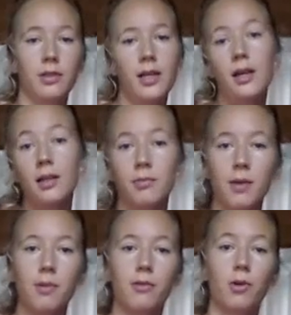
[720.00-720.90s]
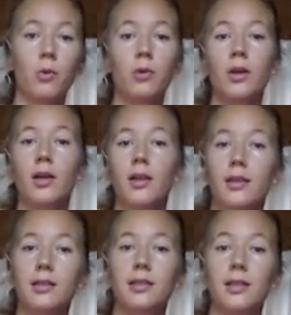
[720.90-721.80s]
and maybe throw
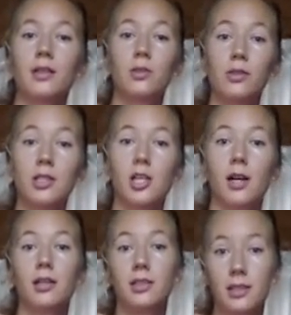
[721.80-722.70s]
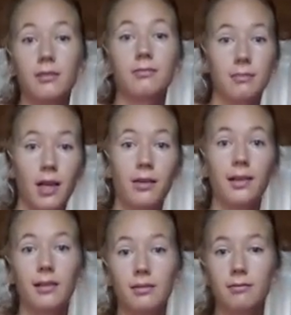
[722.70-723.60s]
this and that to the charity now and
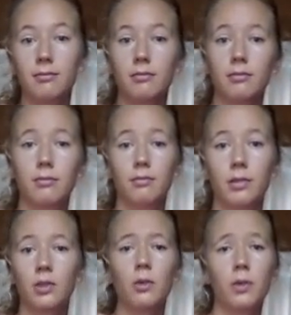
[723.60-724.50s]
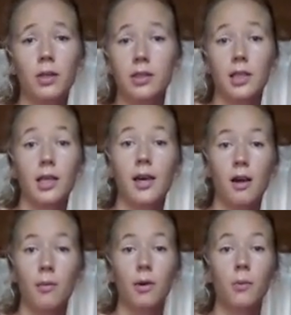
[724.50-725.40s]
then. But not because I
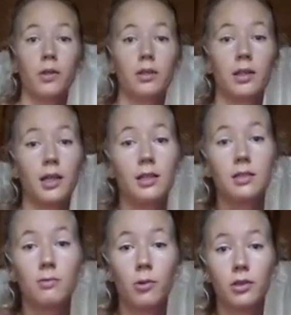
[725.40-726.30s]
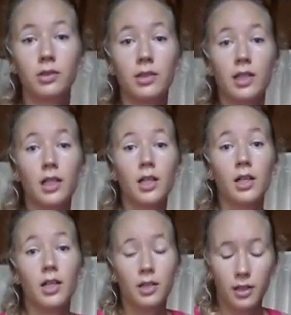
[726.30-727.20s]
care about what the kids want.
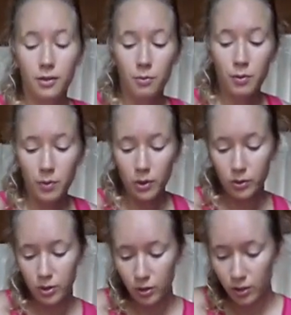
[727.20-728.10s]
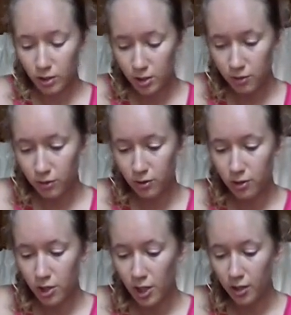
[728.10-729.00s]
People who donate to
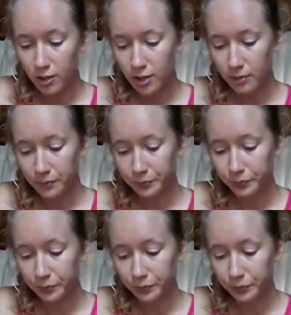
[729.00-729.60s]
the charity